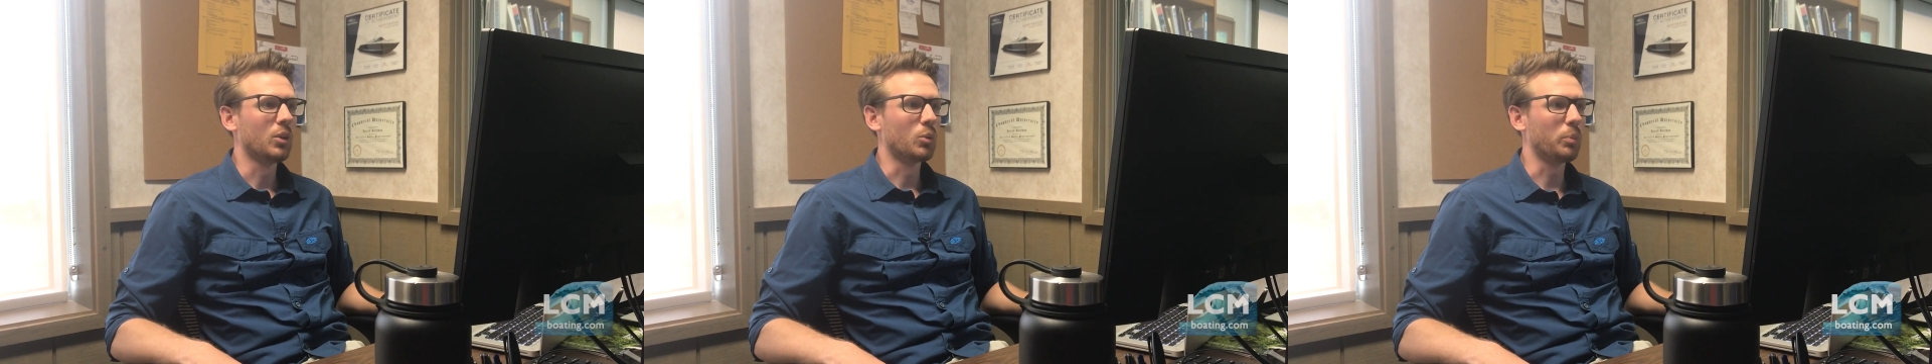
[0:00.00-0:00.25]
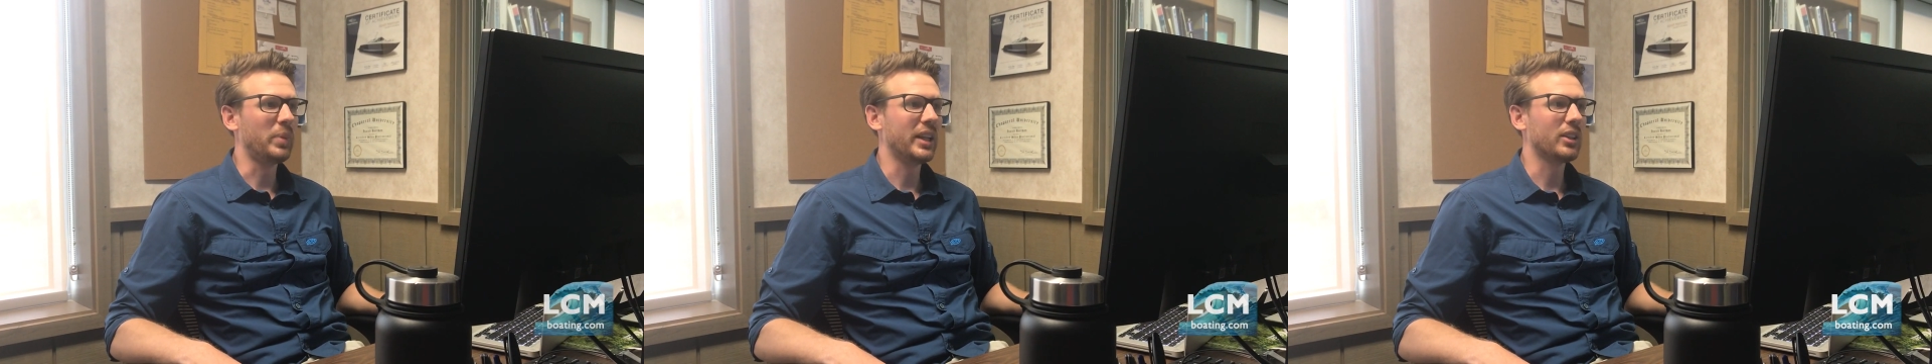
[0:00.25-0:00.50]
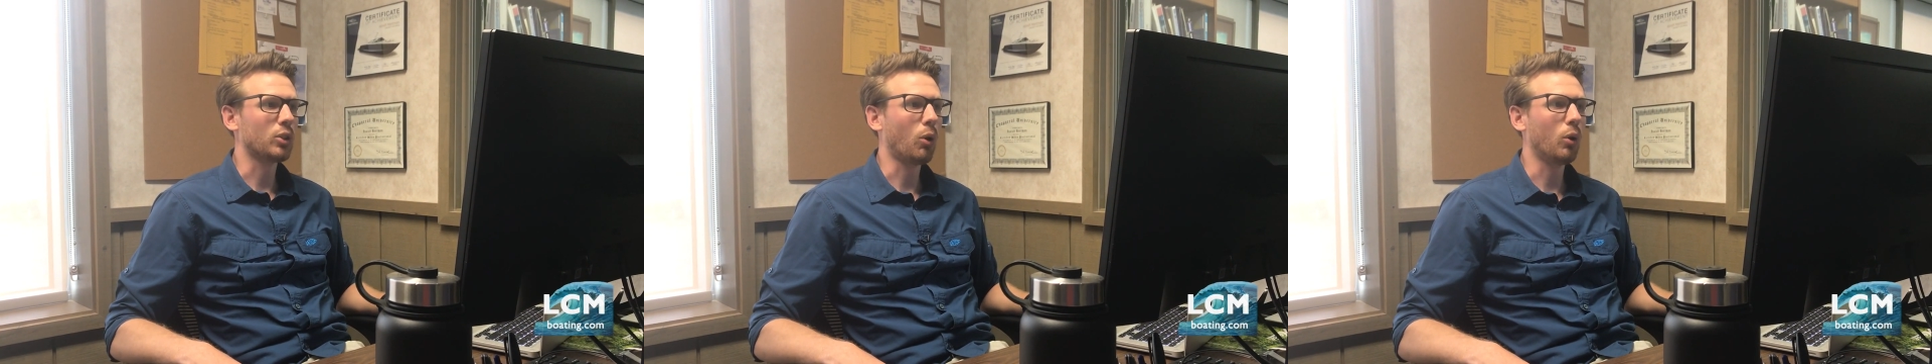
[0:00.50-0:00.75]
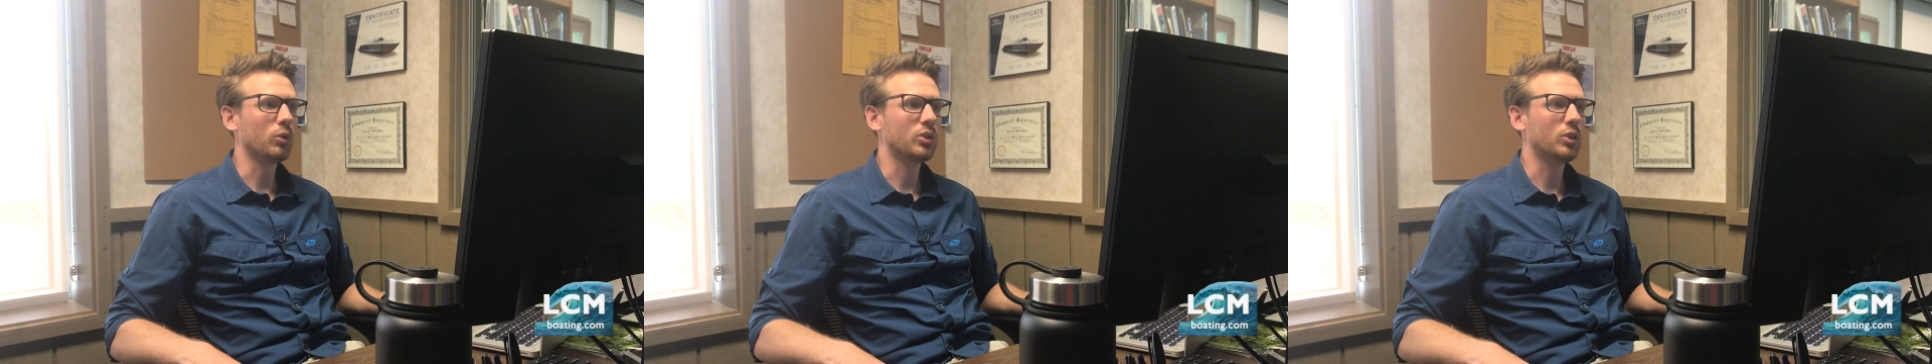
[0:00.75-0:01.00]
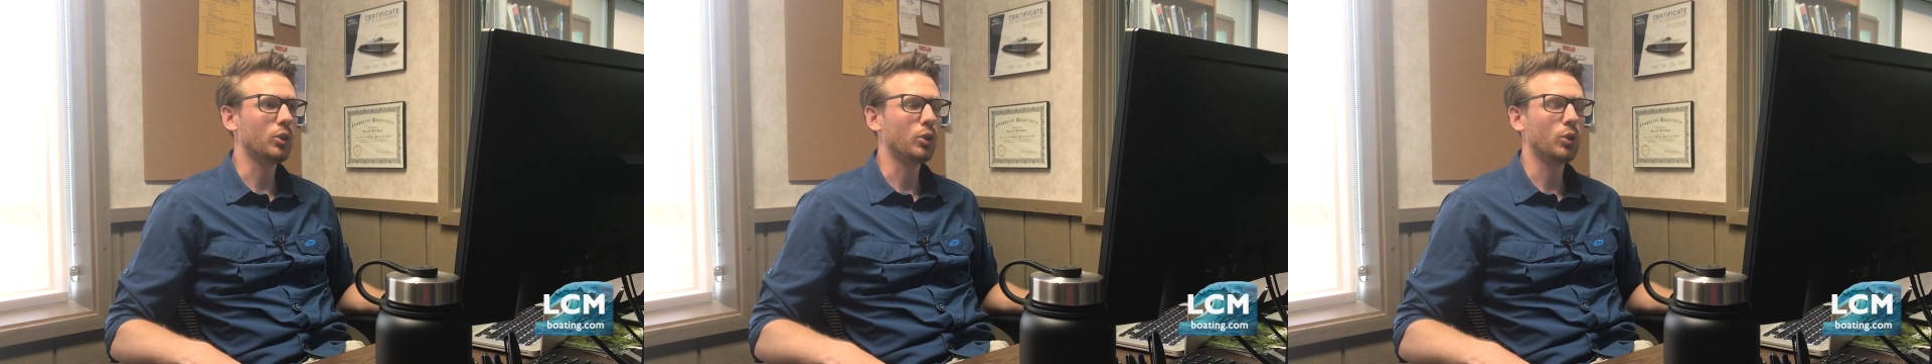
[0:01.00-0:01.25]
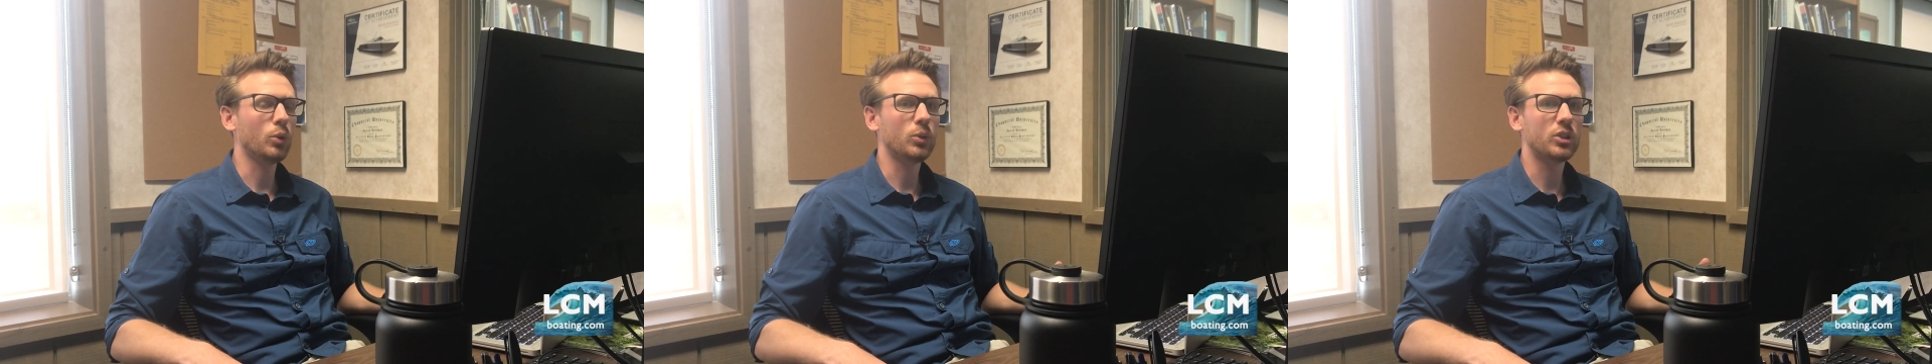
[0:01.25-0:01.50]
We're being told
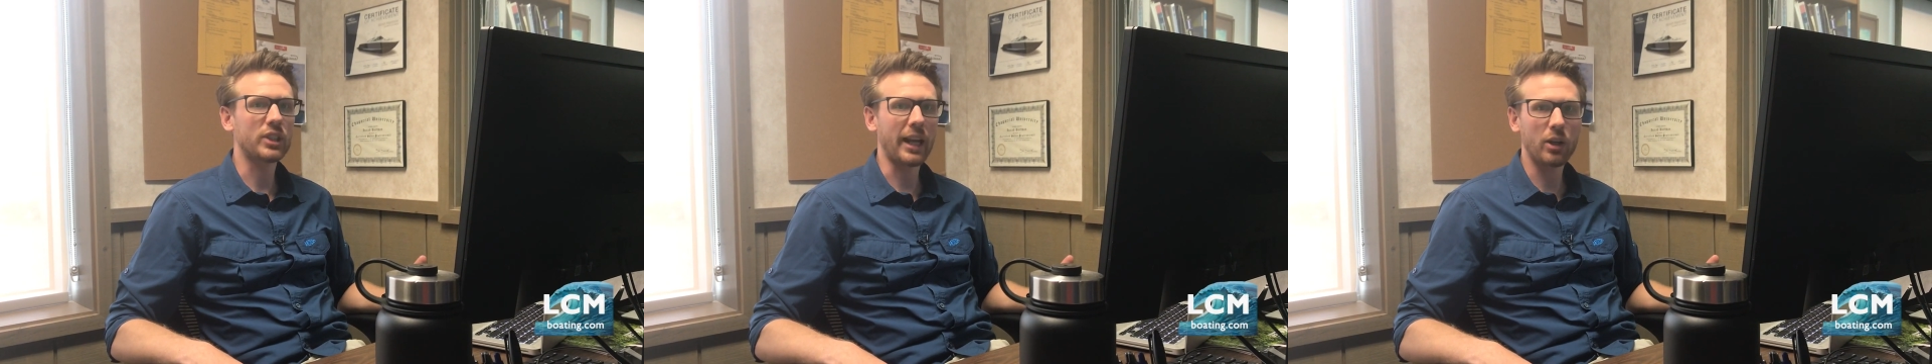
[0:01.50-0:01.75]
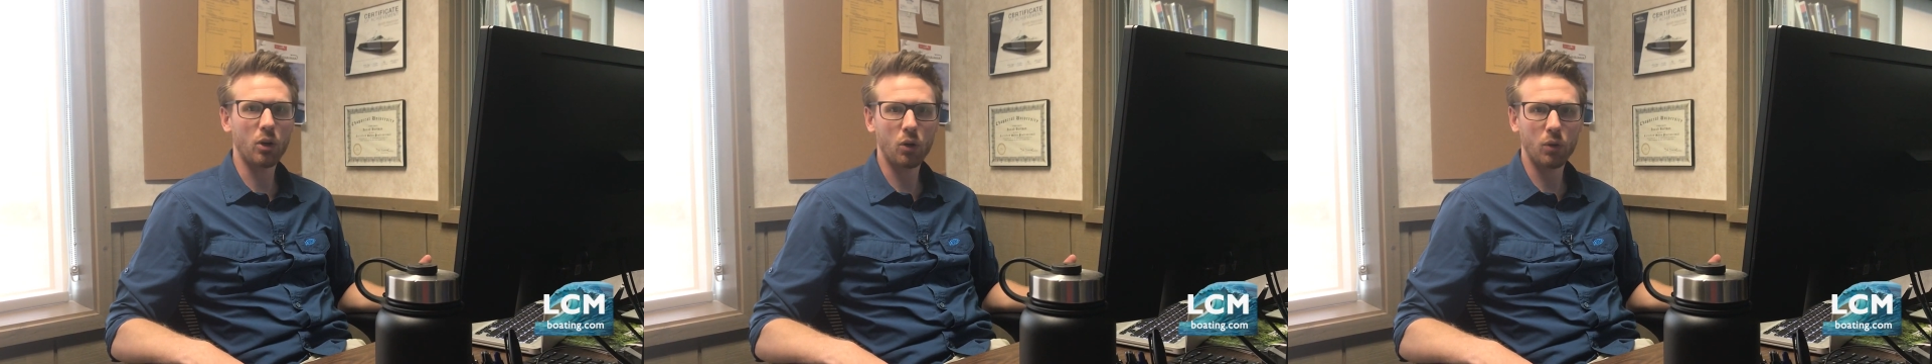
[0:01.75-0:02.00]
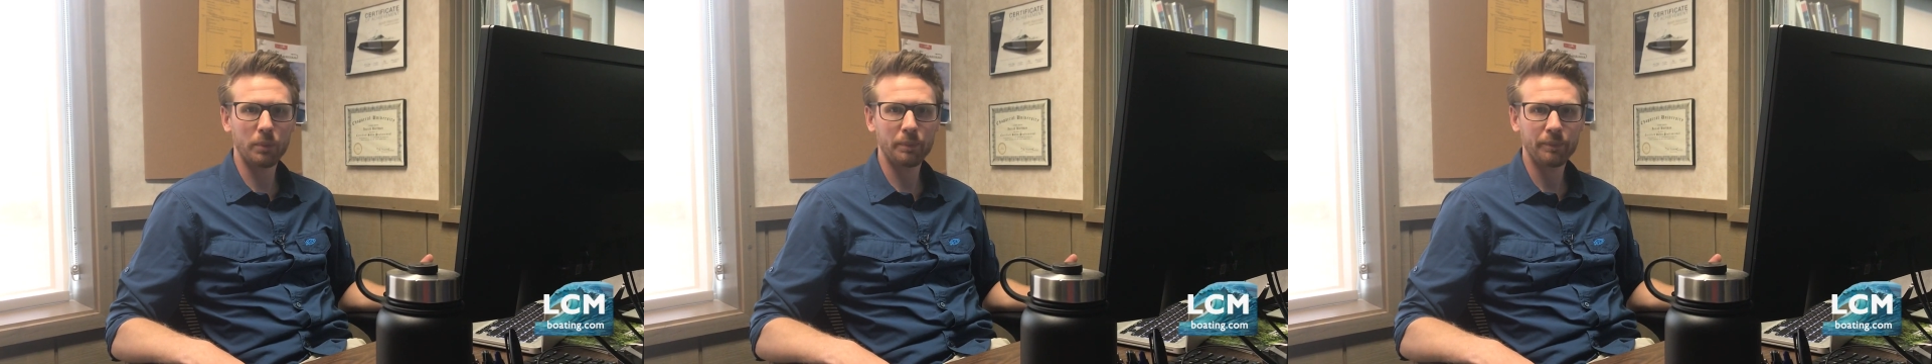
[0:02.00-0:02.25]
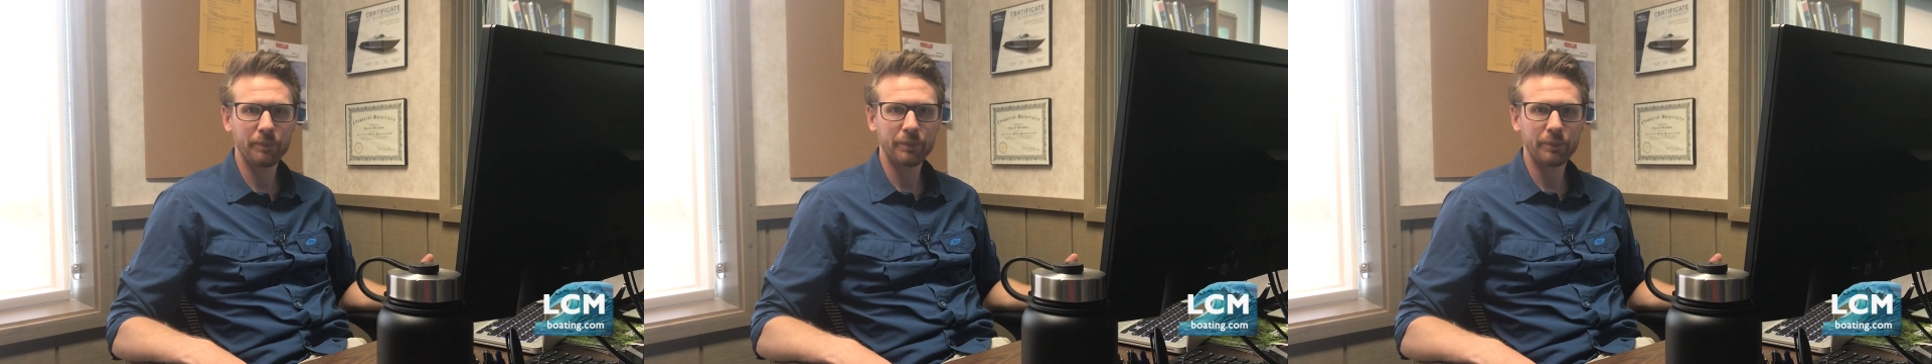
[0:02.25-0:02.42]
to stay home,